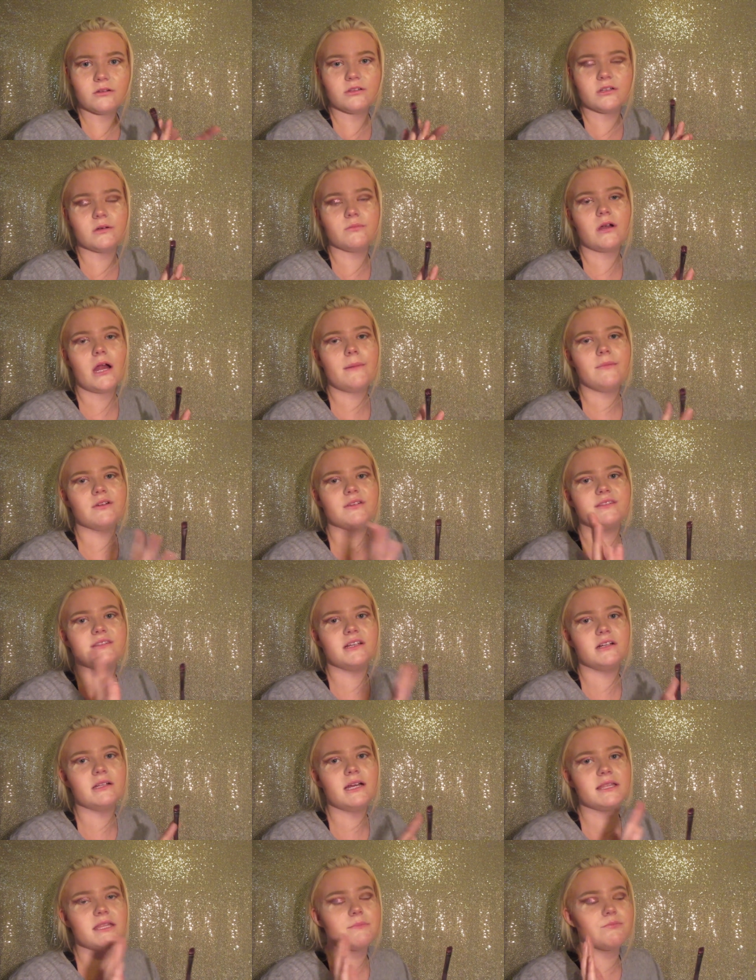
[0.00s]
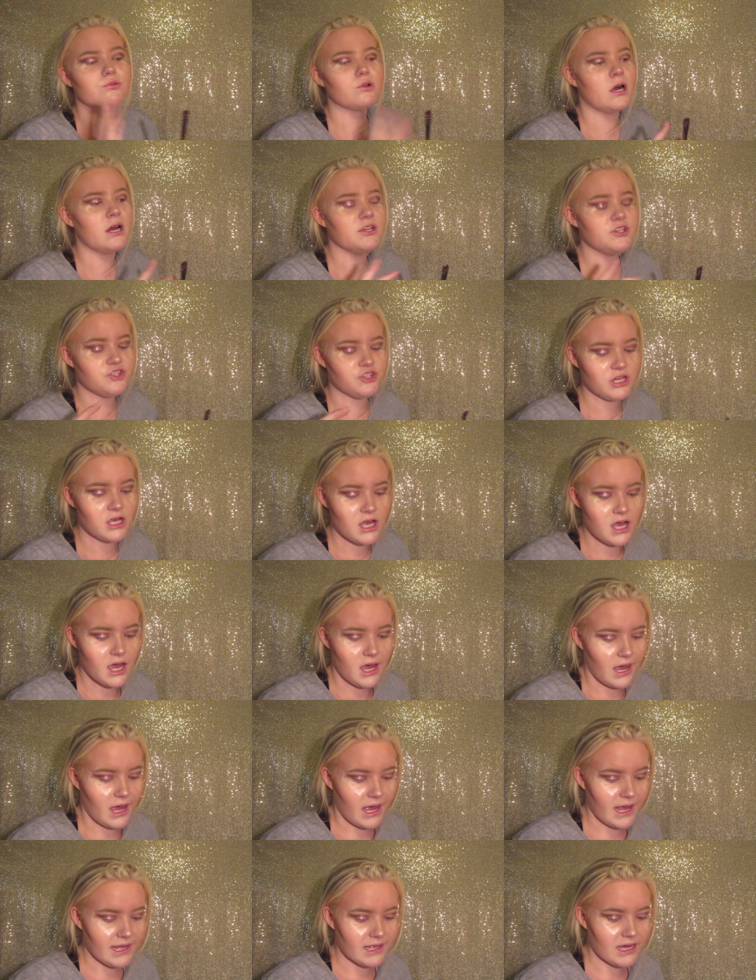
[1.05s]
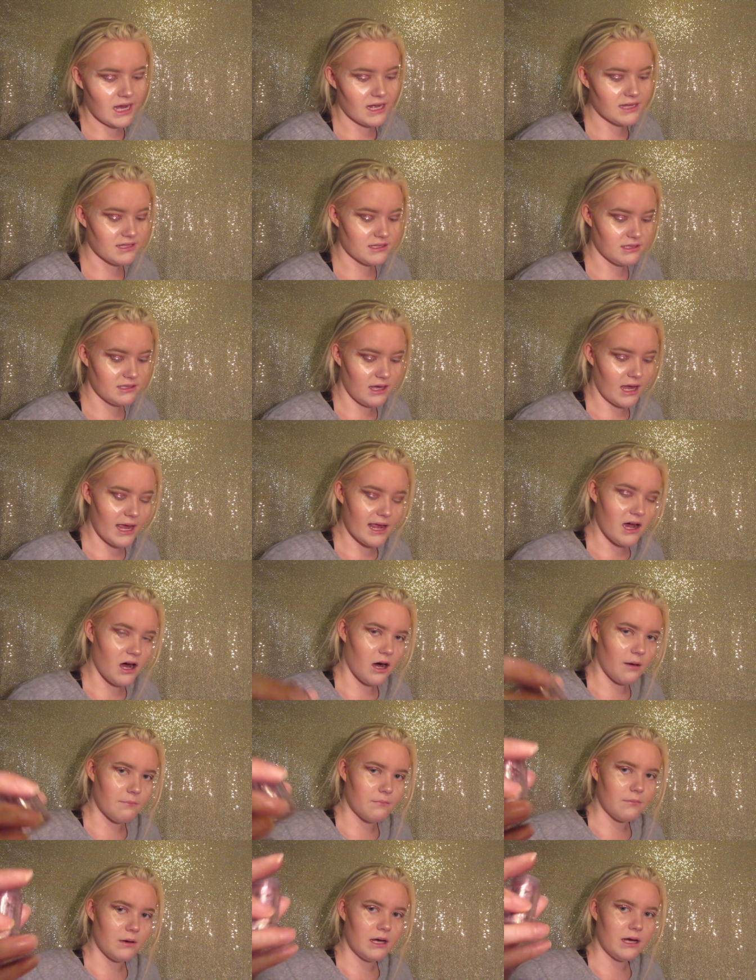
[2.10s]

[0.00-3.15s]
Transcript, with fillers: glitter primer still on the brush, I got, I um,